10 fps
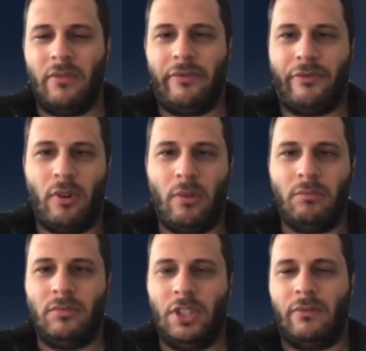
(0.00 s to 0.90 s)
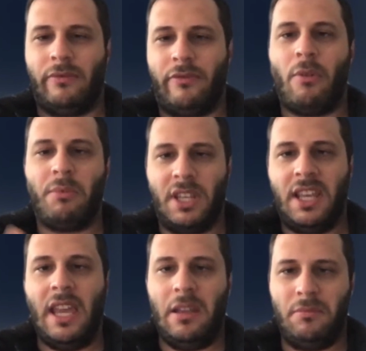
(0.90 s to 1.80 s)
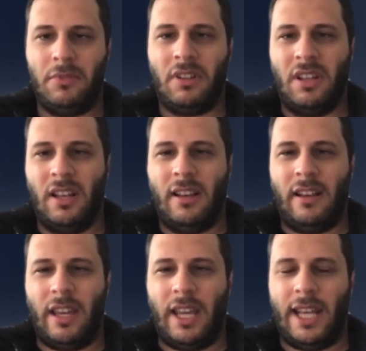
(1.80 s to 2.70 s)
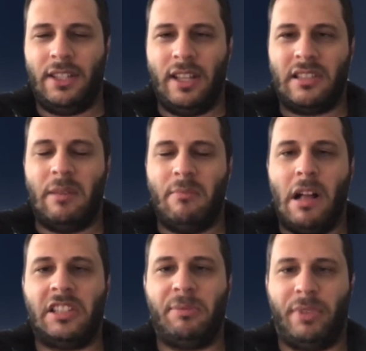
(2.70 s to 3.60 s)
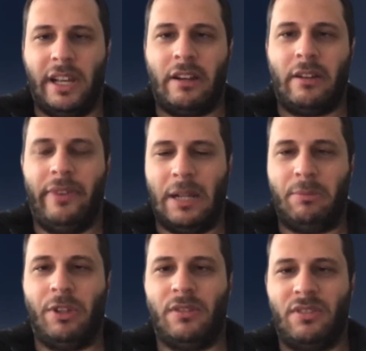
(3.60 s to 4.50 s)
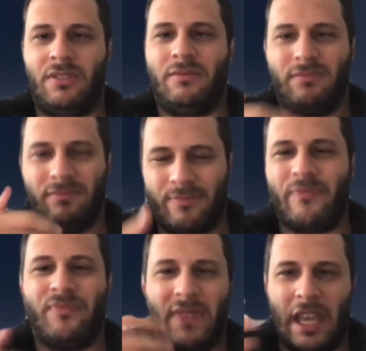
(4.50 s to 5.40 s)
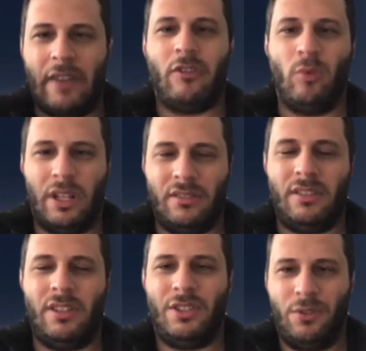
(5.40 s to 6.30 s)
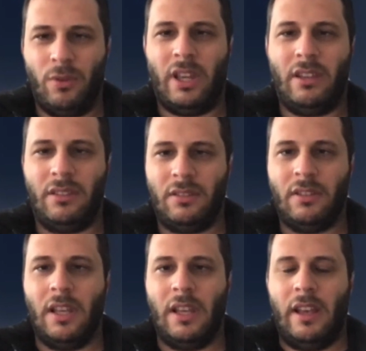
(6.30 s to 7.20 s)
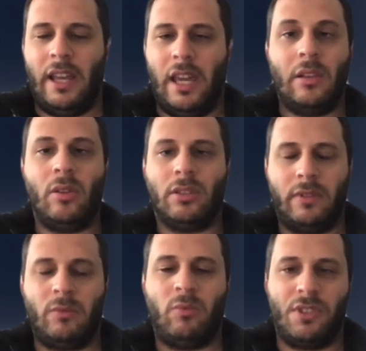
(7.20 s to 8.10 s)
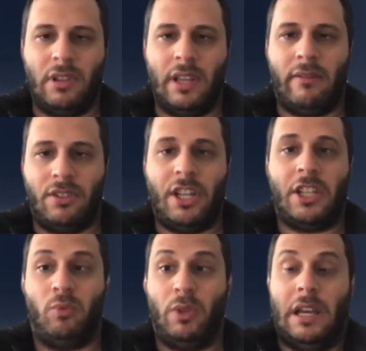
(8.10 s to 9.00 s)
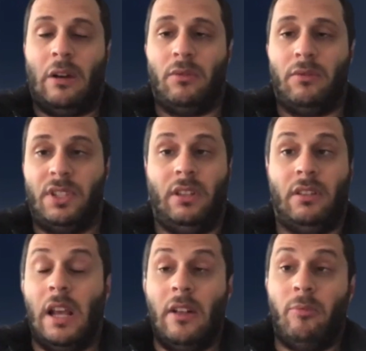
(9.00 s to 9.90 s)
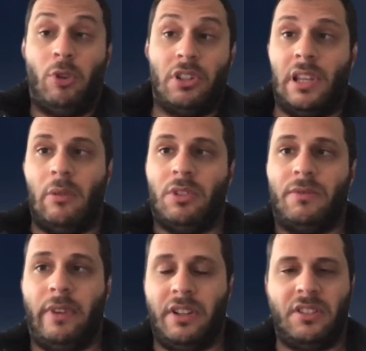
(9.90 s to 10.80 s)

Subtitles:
from the game, and it has like a multiplier effect because everyone is doing it. And a lot of it was on leverage, as we now have seen. Personally, I was very